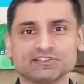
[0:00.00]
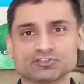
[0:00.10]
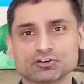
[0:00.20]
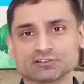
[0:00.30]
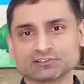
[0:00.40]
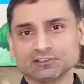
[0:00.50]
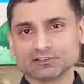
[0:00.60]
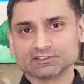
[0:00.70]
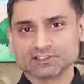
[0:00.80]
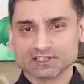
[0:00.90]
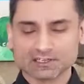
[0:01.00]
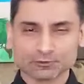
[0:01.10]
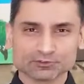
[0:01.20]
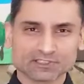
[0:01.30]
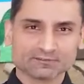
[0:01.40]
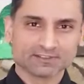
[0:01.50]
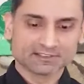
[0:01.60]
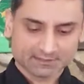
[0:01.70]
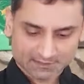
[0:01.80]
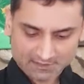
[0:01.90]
charts look, the colors of it.